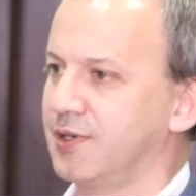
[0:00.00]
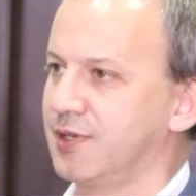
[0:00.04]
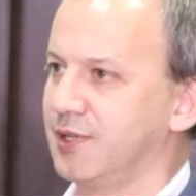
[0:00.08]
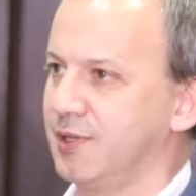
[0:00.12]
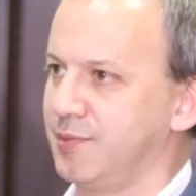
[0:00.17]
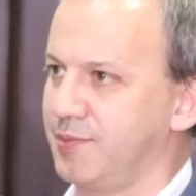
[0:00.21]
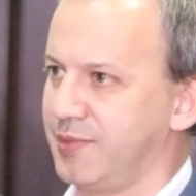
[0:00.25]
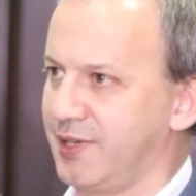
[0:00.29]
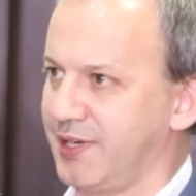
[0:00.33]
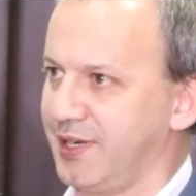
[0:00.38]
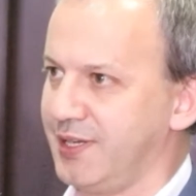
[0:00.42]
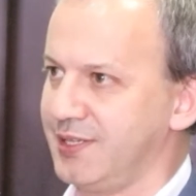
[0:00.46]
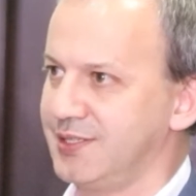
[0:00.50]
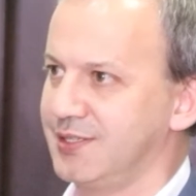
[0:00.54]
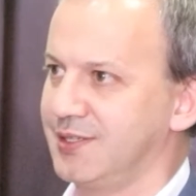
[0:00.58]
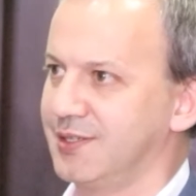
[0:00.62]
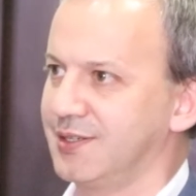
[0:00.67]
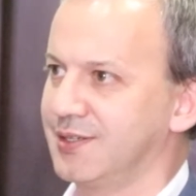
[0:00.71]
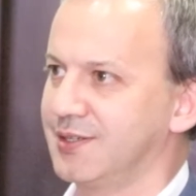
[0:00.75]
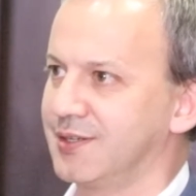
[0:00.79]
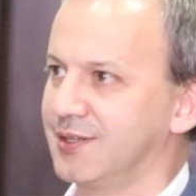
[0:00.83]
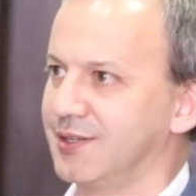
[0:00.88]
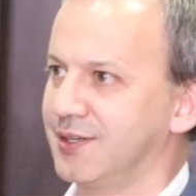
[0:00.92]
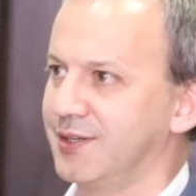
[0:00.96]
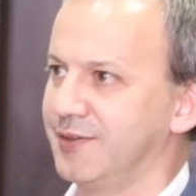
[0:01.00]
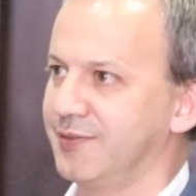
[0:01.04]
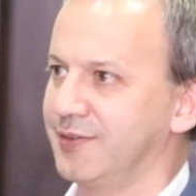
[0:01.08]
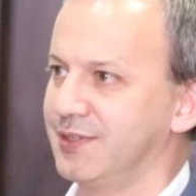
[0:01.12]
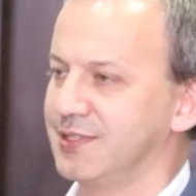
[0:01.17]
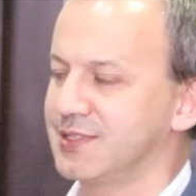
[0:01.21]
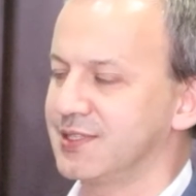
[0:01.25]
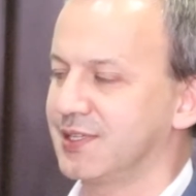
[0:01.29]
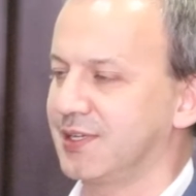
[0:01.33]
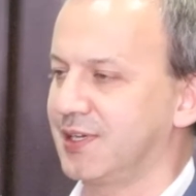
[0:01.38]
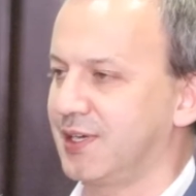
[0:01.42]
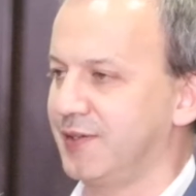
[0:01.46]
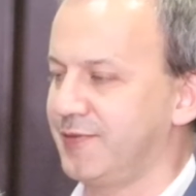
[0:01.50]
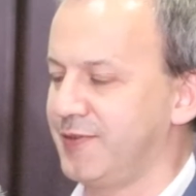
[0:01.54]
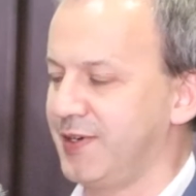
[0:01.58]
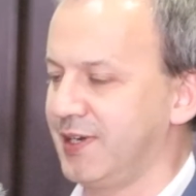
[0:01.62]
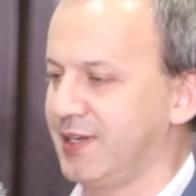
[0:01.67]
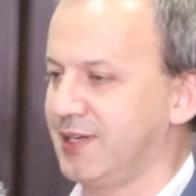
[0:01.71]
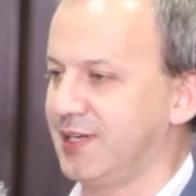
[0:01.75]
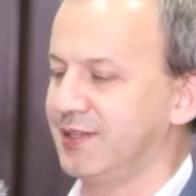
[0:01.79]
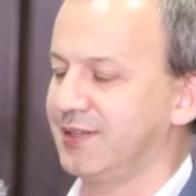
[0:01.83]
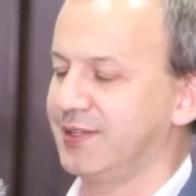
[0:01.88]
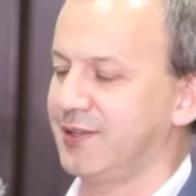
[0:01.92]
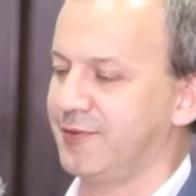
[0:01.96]
collaborating with
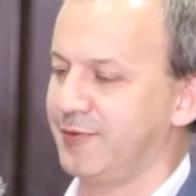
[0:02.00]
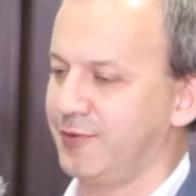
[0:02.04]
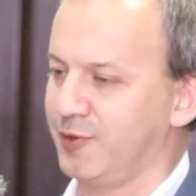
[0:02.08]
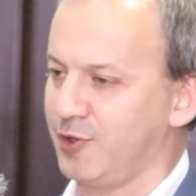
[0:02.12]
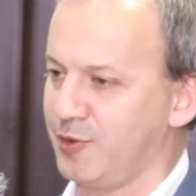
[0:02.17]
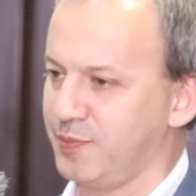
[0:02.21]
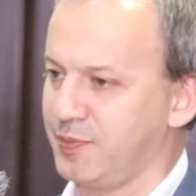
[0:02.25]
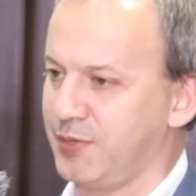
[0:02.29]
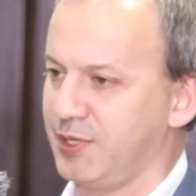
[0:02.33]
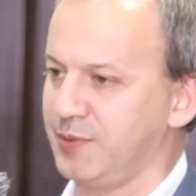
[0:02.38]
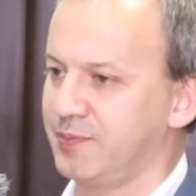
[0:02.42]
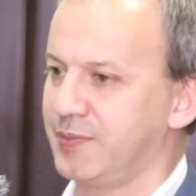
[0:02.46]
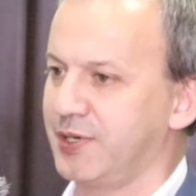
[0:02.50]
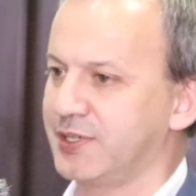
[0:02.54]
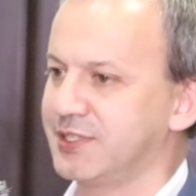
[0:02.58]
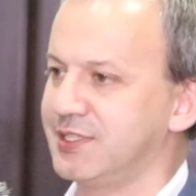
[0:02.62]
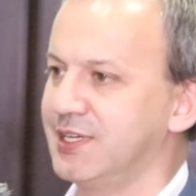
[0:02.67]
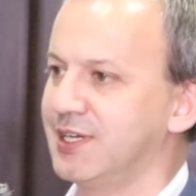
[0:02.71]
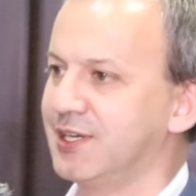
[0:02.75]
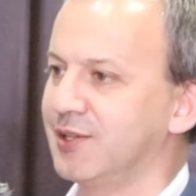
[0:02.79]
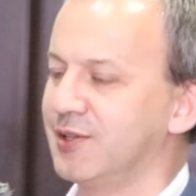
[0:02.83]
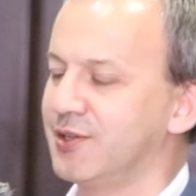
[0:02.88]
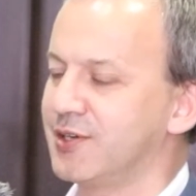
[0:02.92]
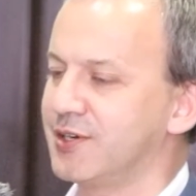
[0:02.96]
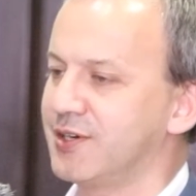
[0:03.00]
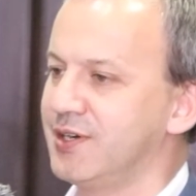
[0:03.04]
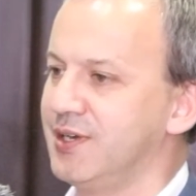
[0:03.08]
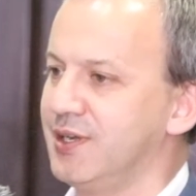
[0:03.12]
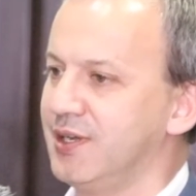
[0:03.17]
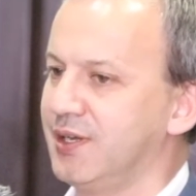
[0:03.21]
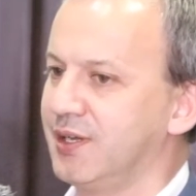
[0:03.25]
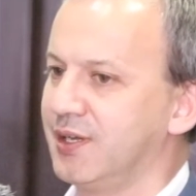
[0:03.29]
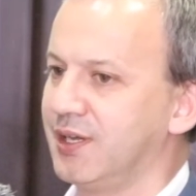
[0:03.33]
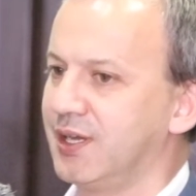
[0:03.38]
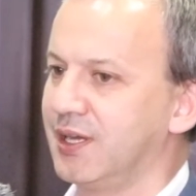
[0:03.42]
Africa and Ethiopia in particular,